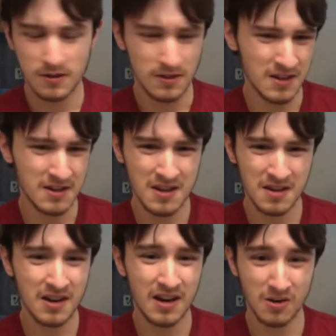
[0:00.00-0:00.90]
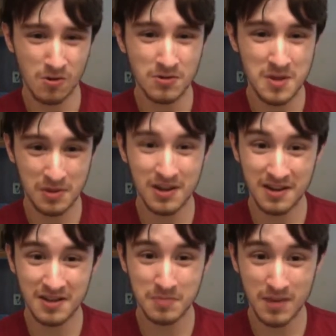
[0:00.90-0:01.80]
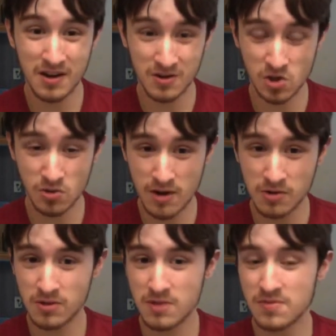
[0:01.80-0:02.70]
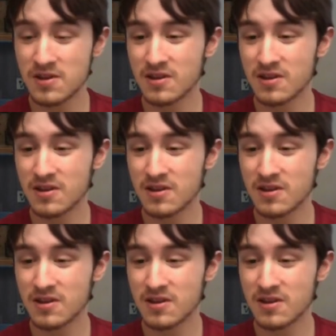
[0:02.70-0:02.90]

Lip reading: yet again, I only play as Mai Shiranui